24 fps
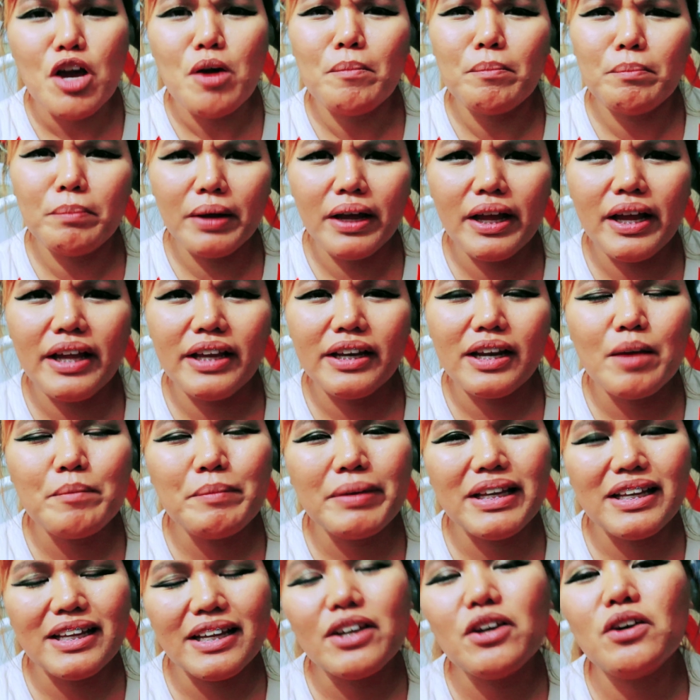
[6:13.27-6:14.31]
But I
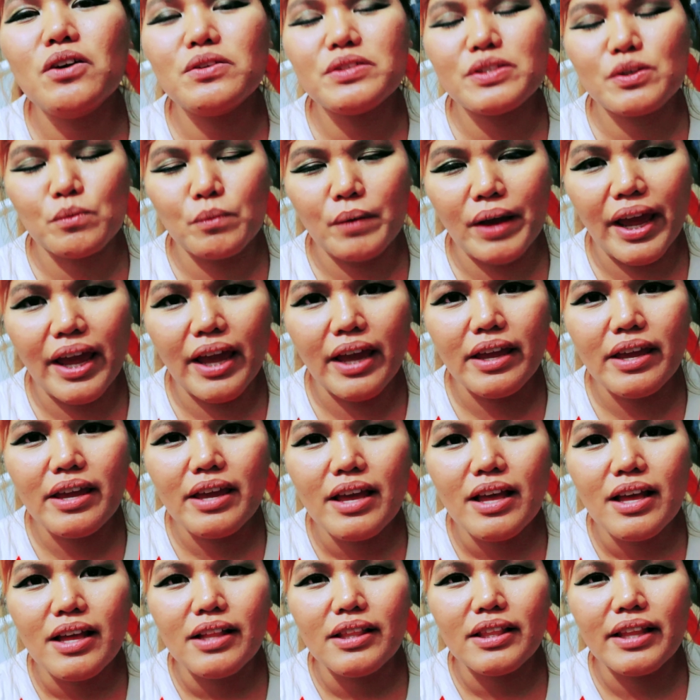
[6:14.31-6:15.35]
mean, it goes away
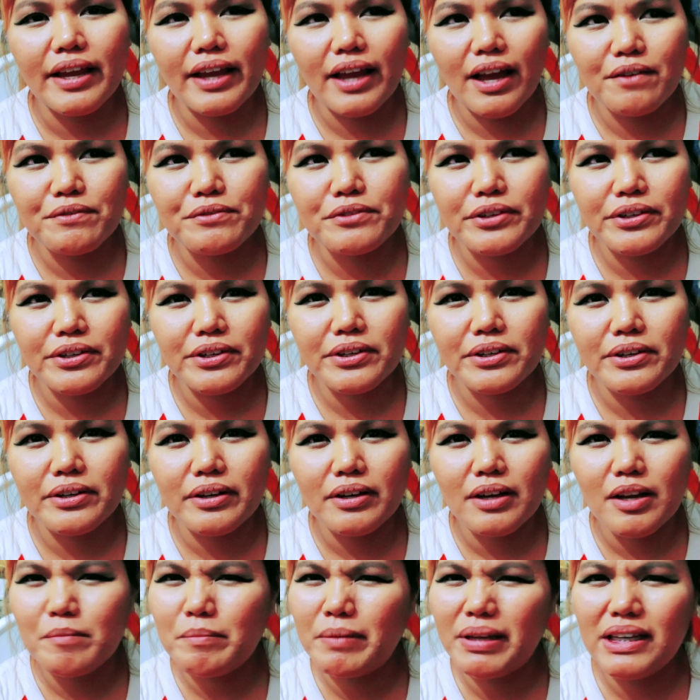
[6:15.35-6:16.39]
like after
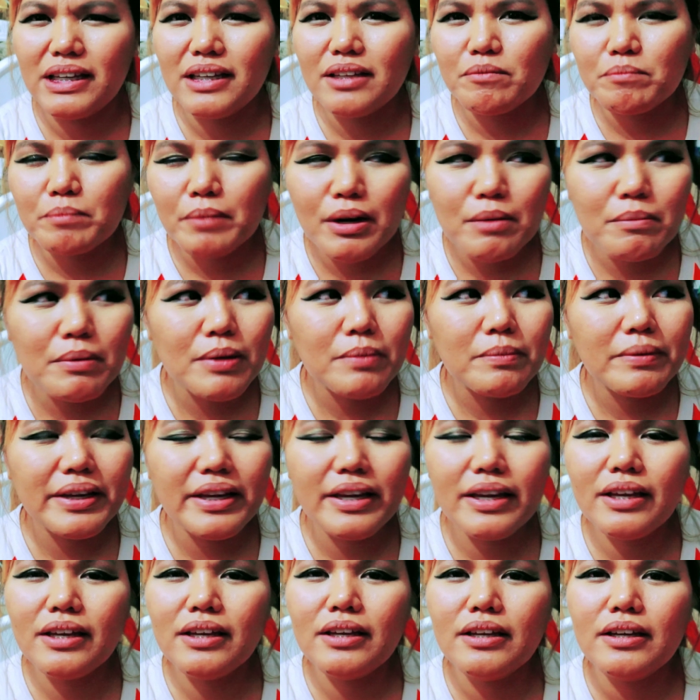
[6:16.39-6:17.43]
a minute
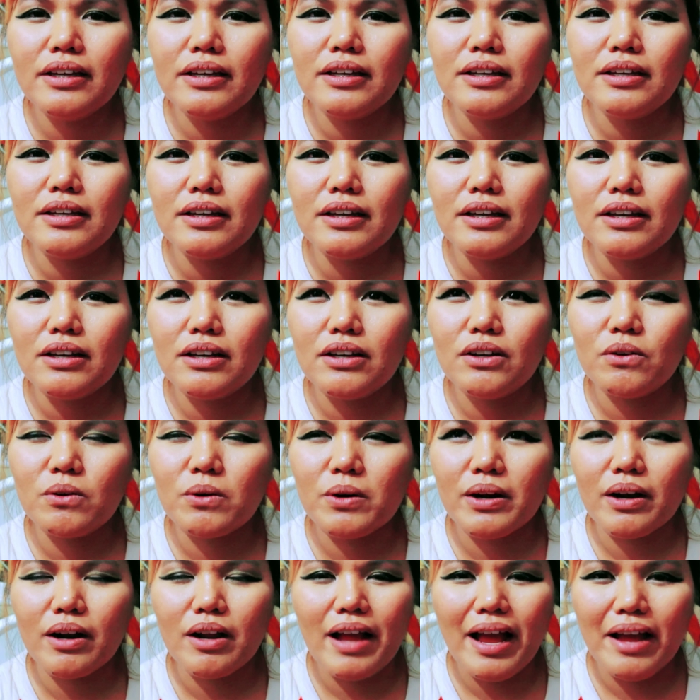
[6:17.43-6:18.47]
probably,
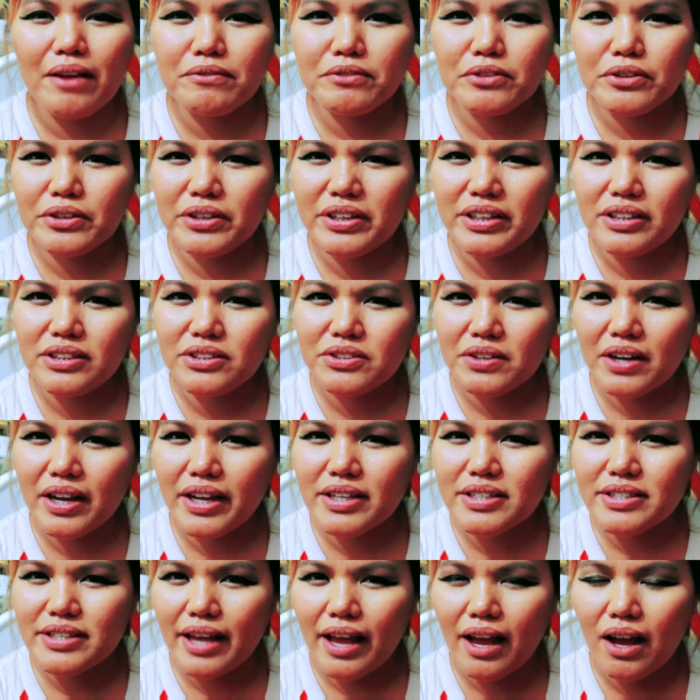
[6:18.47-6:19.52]
or after it
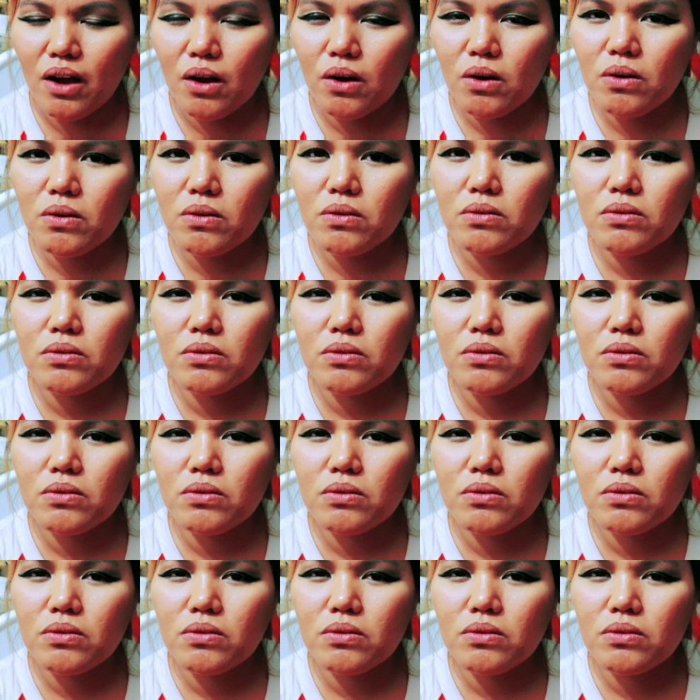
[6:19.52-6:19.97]
dries out.